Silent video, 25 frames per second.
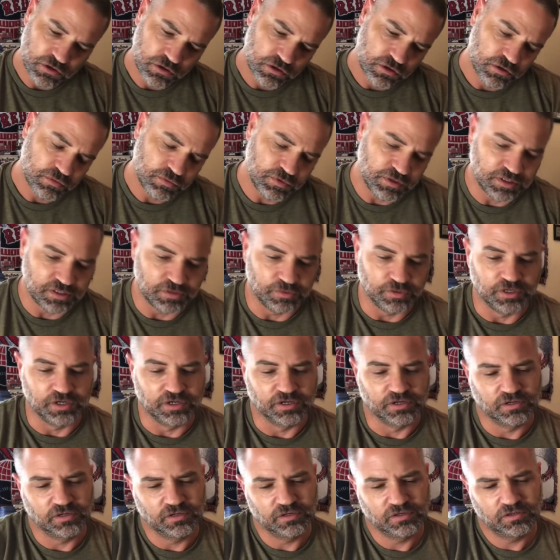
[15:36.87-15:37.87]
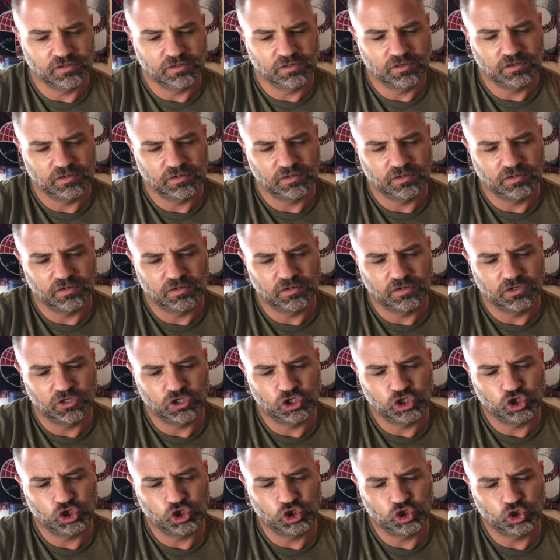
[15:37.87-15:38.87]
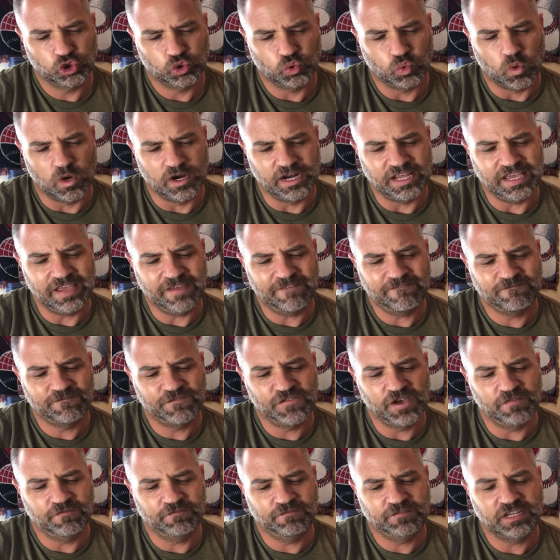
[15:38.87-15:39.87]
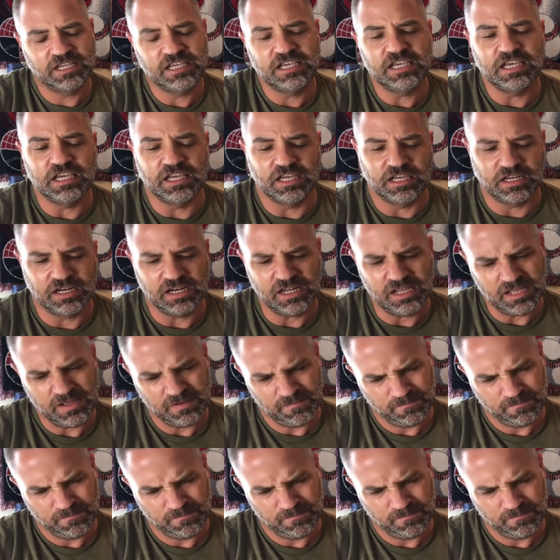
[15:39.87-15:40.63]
let me see what year, 2015.